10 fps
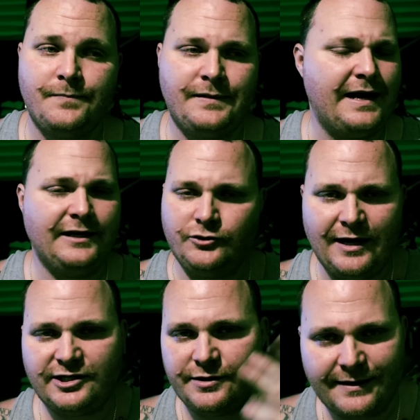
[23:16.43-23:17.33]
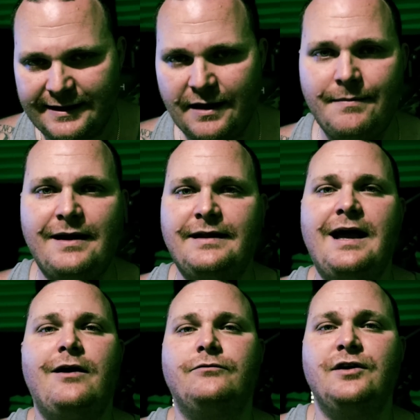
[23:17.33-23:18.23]
they didn't do that shit when I came back
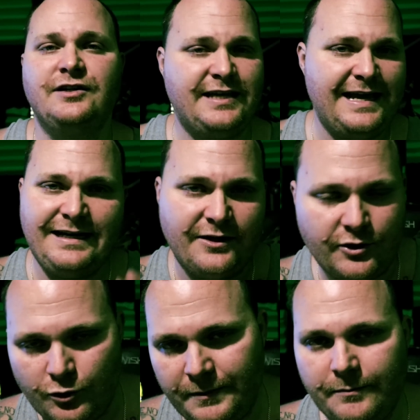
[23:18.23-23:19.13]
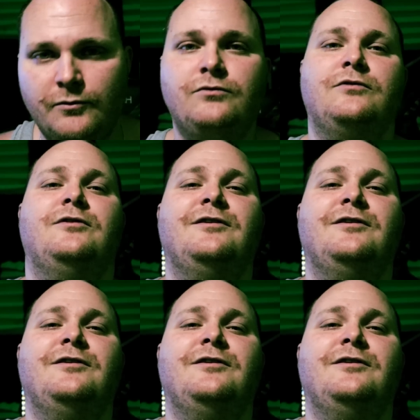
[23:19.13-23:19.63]
down to any of the new people.